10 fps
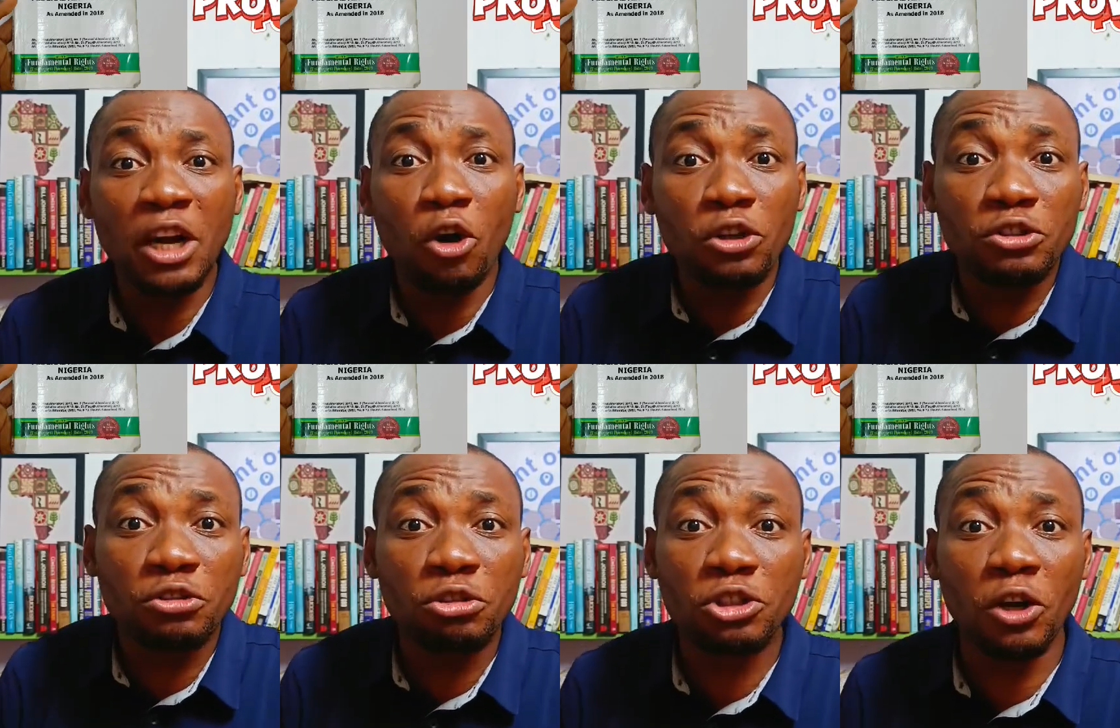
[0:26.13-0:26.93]
the
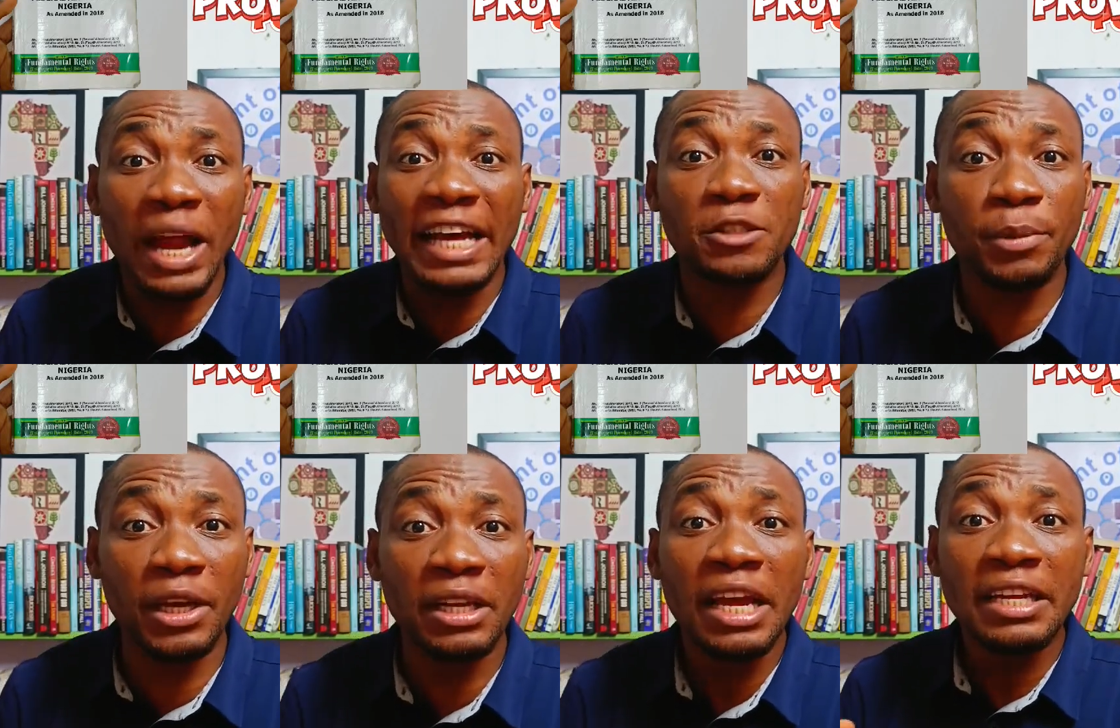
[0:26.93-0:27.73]
Constitution as
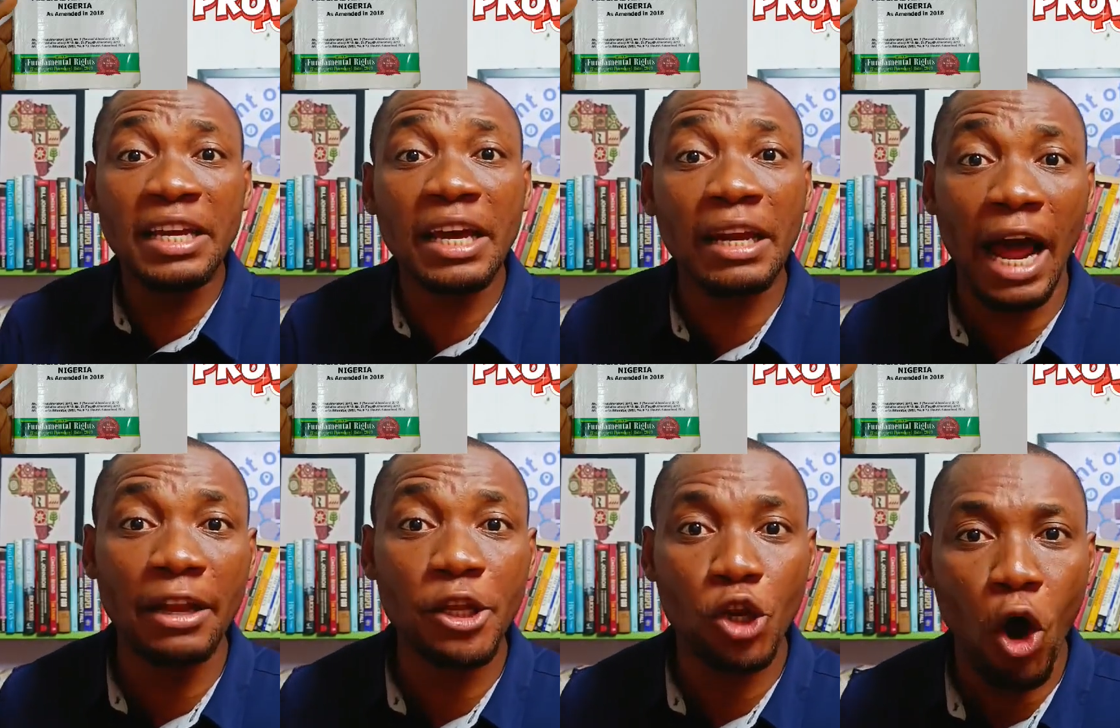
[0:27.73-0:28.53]
being the
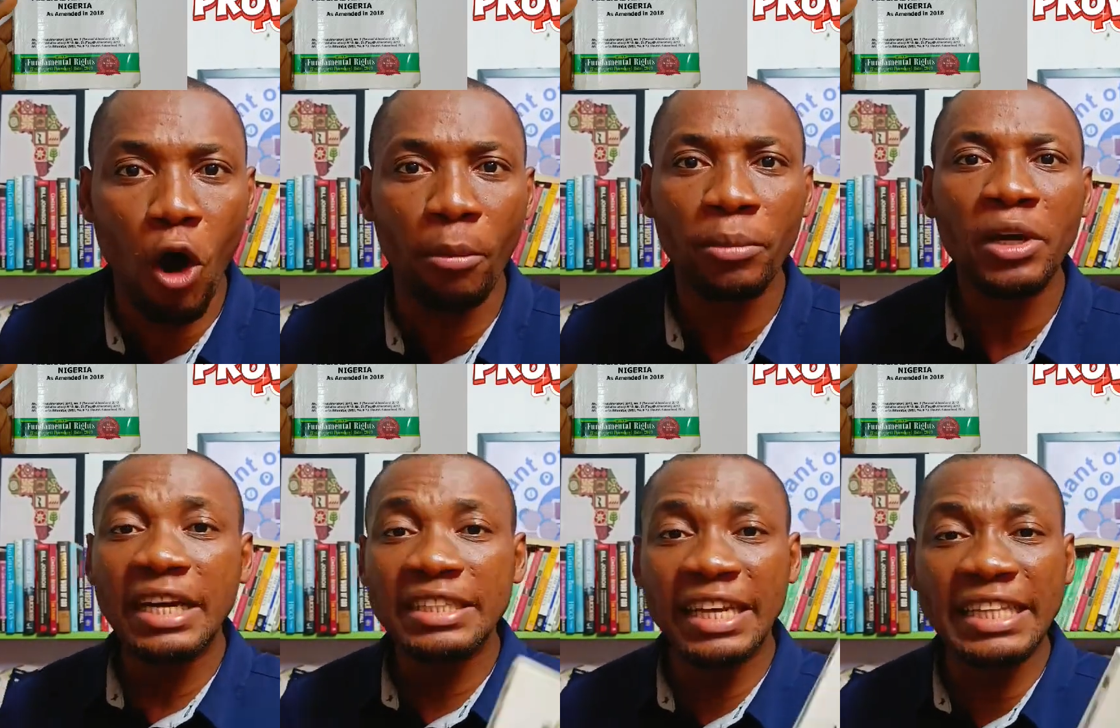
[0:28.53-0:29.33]
grand norm.
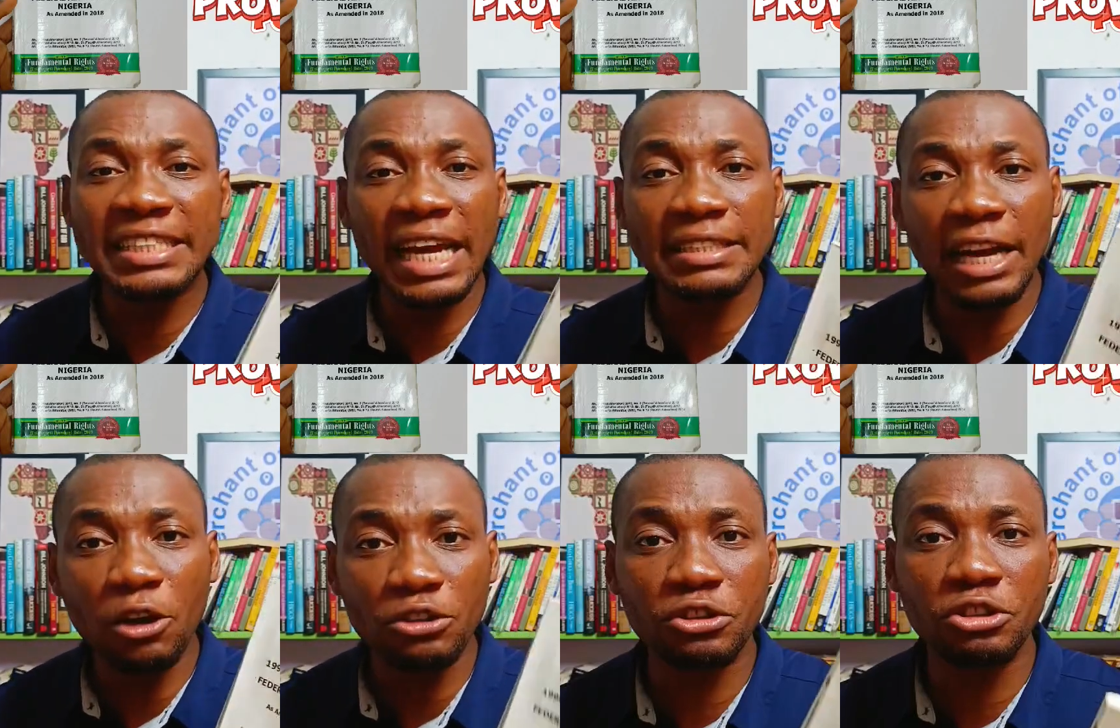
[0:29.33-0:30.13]
The 1999
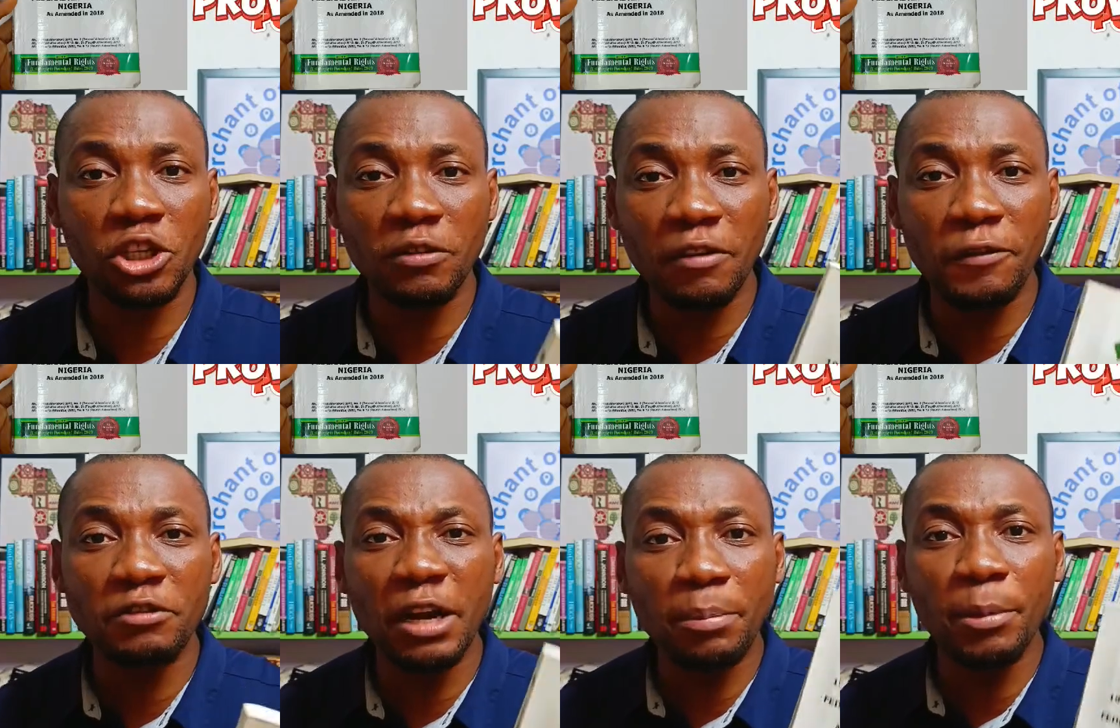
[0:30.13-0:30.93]
Constitution of the
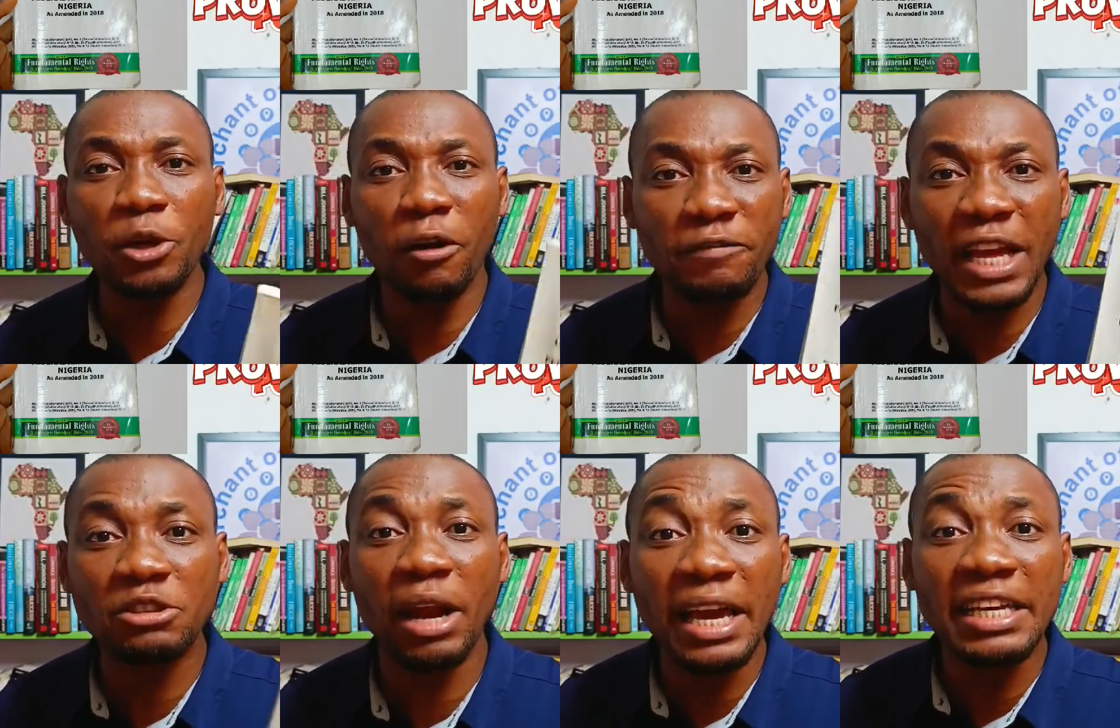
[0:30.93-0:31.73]
Federal Republic of
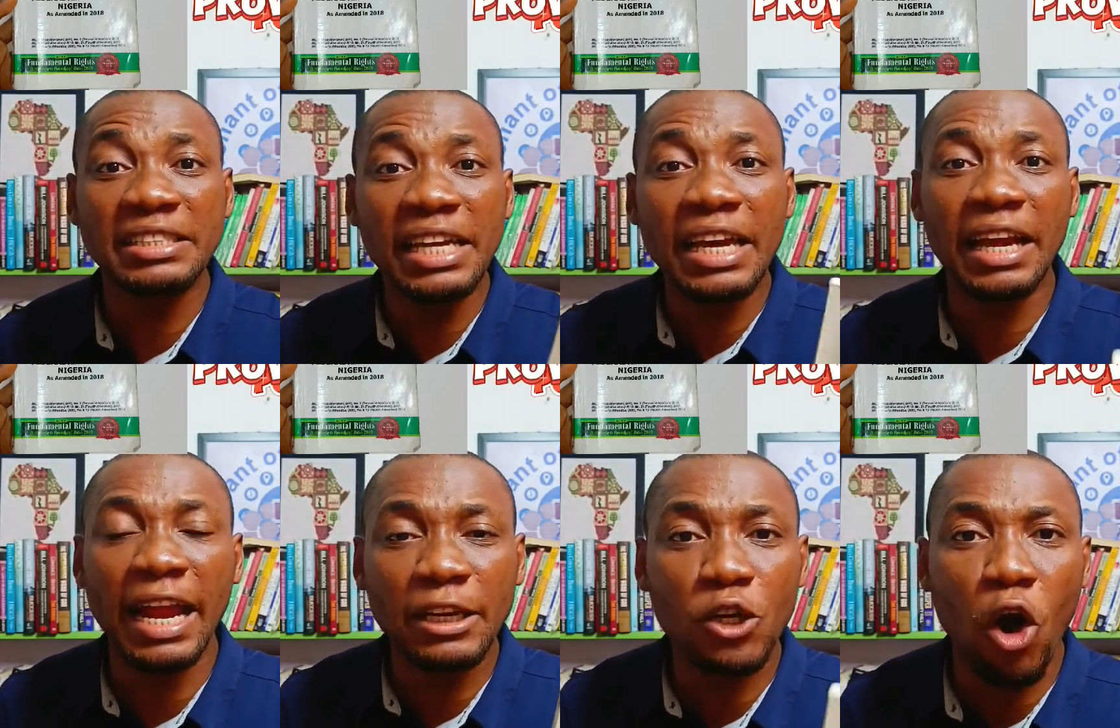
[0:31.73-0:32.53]
Nigeria is the
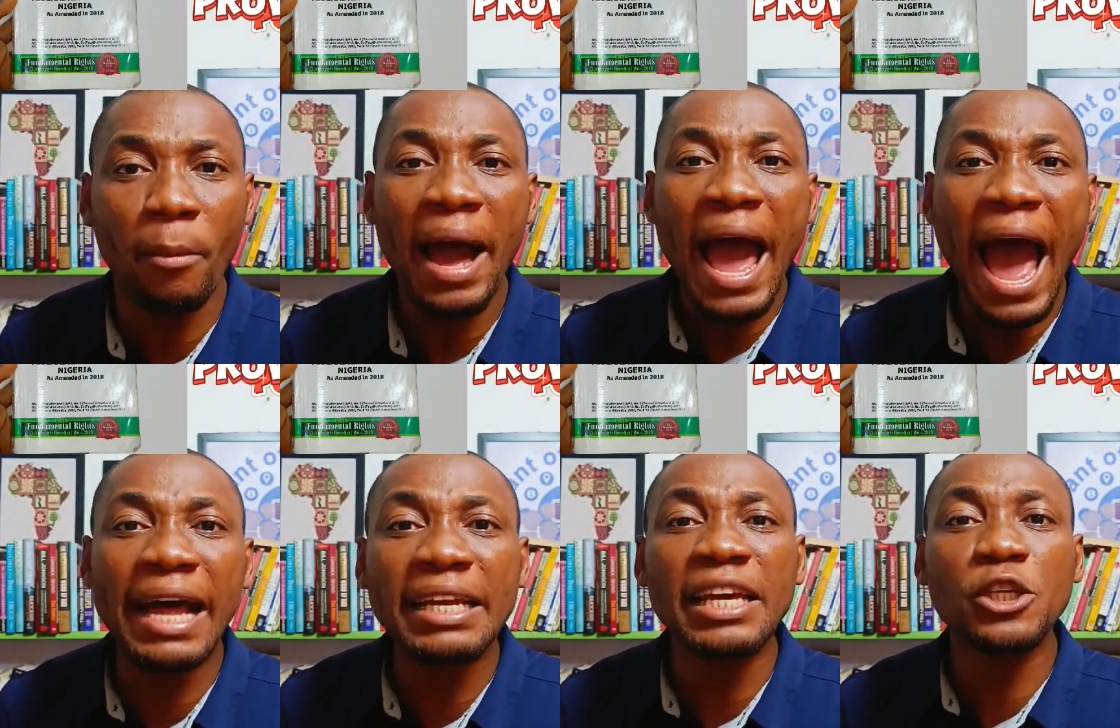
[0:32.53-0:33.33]
grand norm
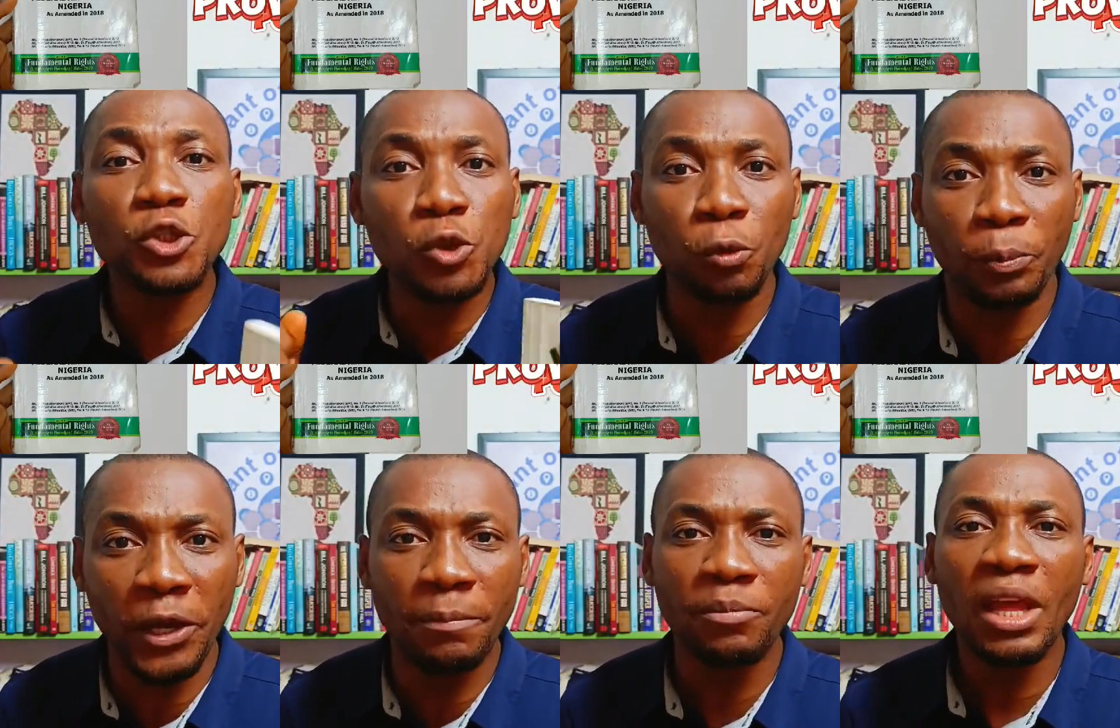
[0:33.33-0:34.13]
and is
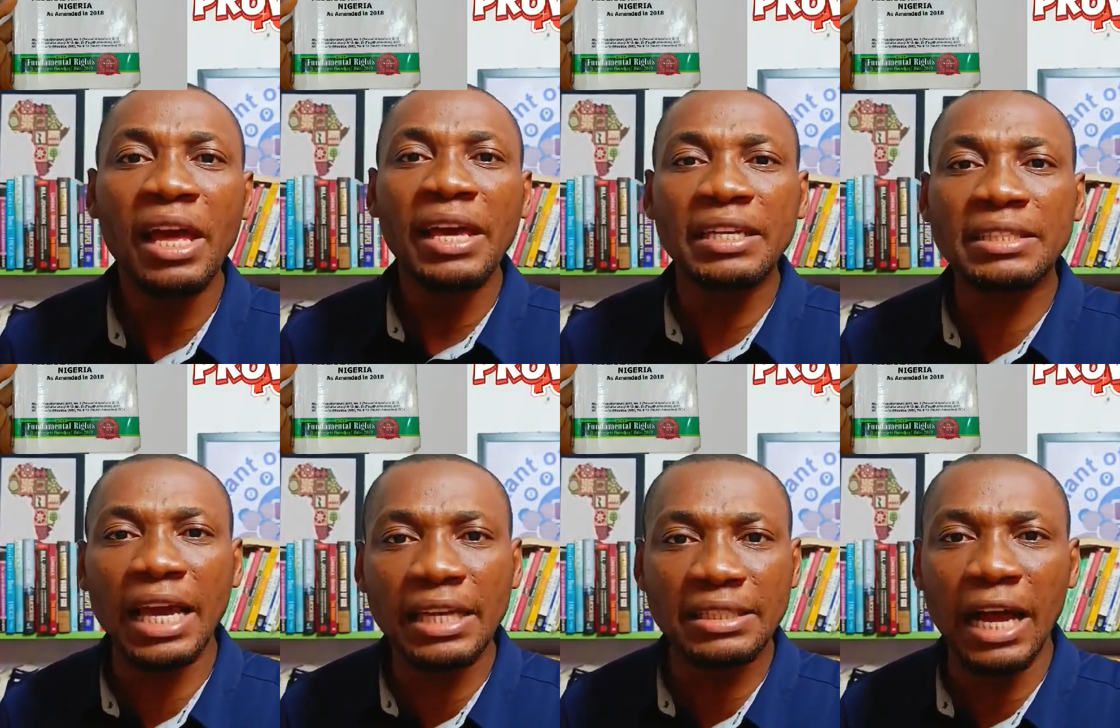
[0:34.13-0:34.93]
supreme. It
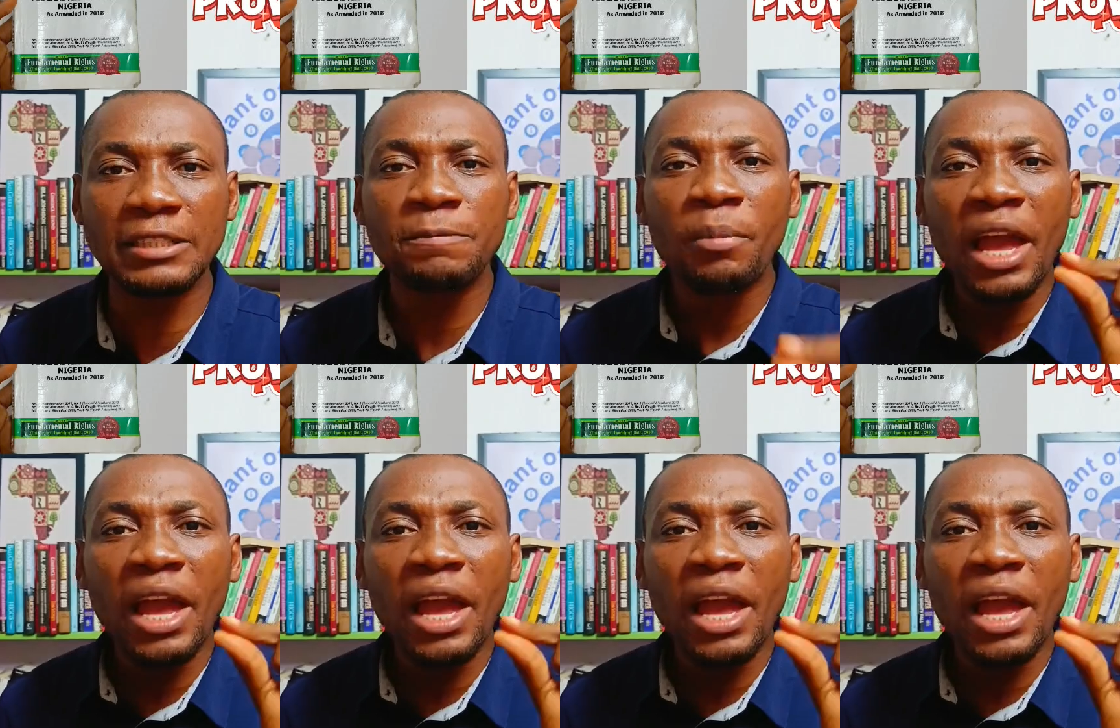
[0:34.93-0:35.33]
says that